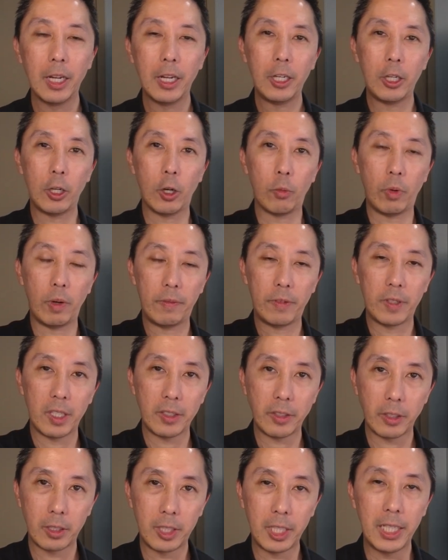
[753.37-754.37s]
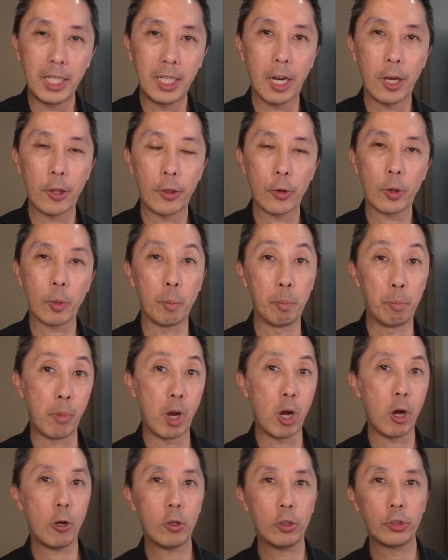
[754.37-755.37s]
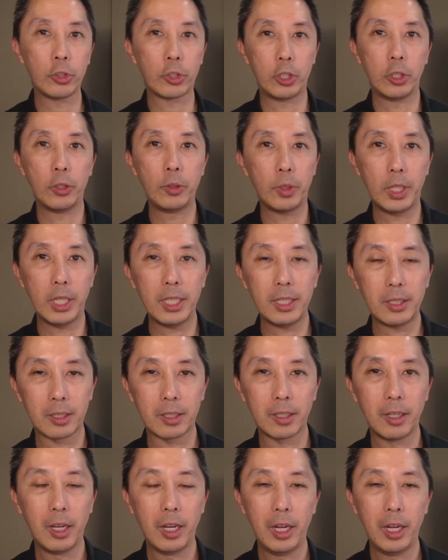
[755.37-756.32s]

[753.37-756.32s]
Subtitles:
We've seen other malls do this,